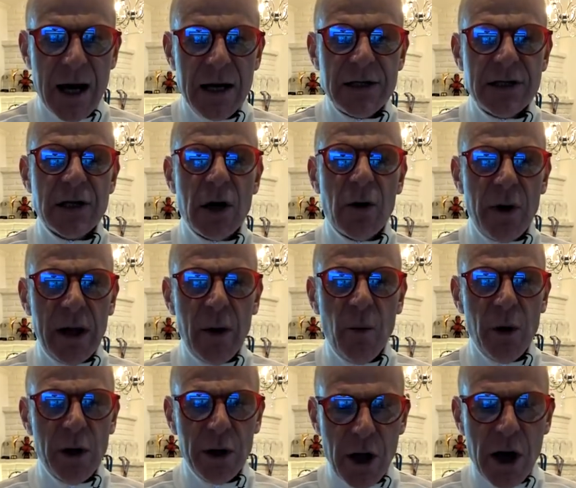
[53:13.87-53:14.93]
So it
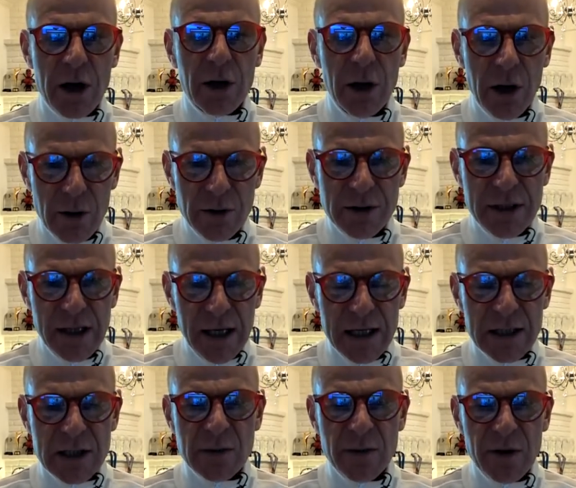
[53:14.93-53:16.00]
will not load the
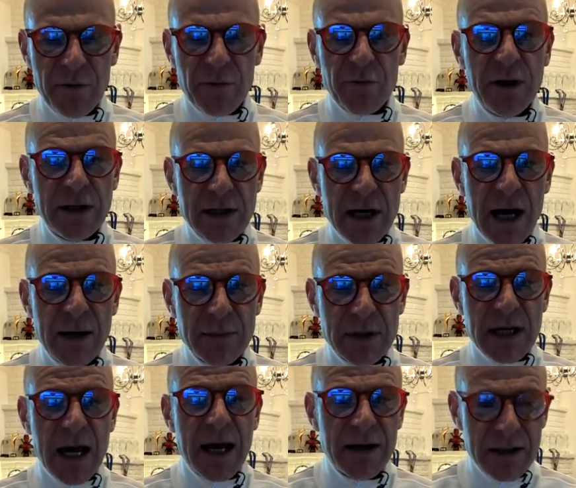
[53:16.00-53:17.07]
instrument 3 times
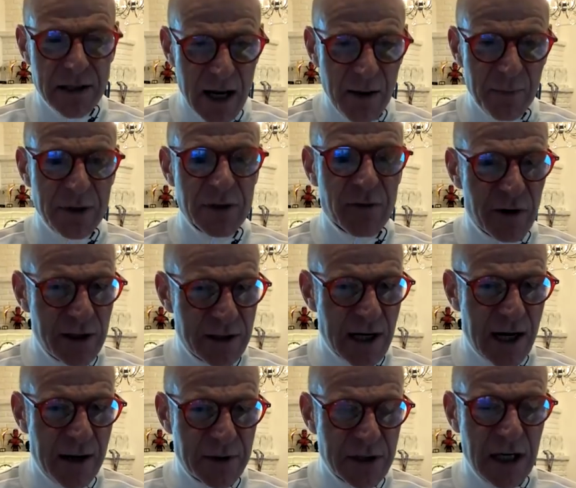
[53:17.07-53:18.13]
and the samples 3
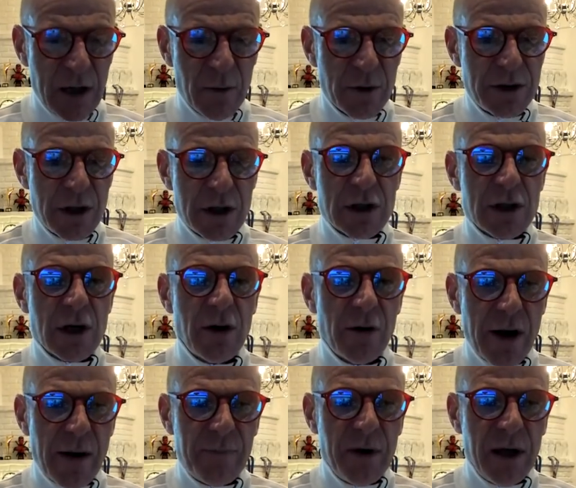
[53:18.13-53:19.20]
times. It will just load
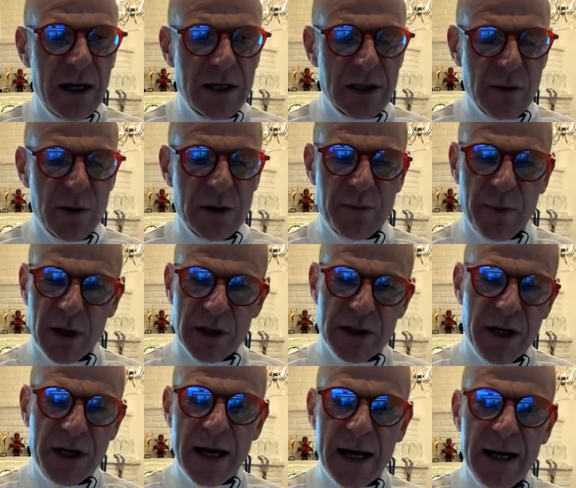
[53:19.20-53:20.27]
up the instrument because the
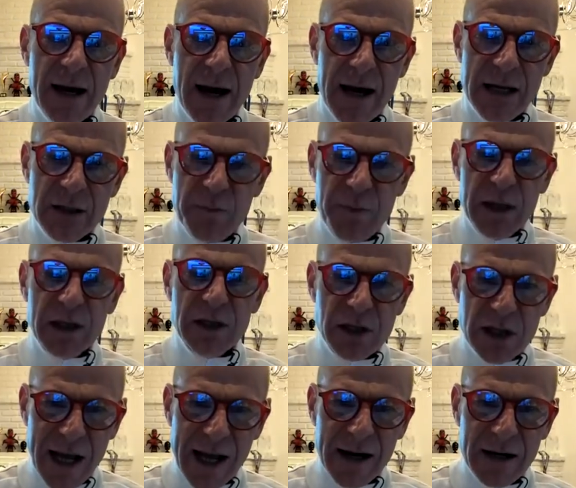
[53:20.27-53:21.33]
data is being
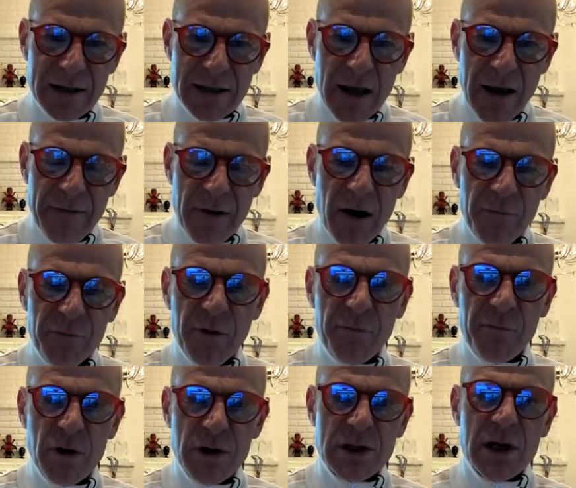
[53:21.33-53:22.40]
shared of the
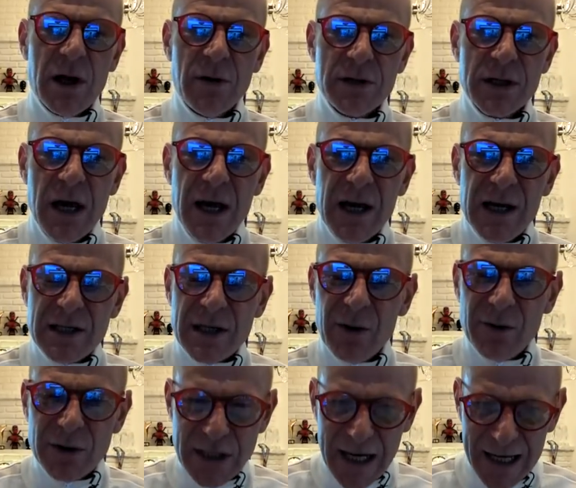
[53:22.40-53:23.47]
first load. So
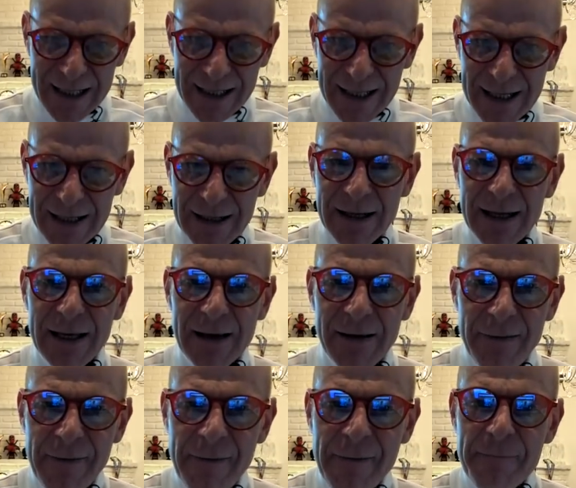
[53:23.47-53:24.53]
technically,
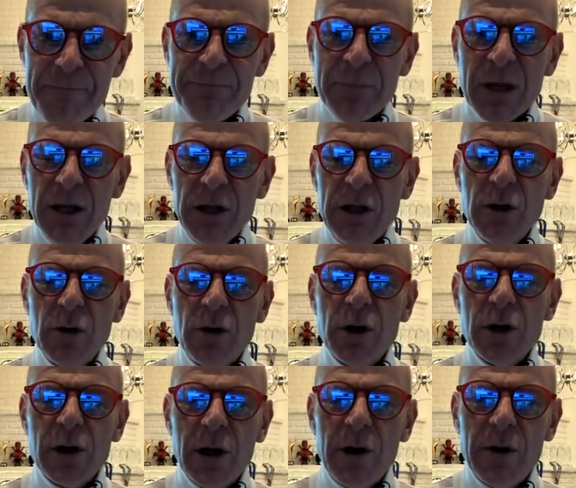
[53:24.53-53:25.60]
you
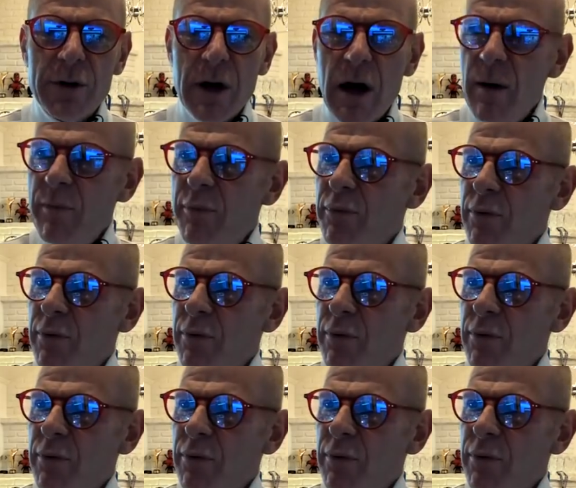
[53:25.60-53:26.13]
could load up,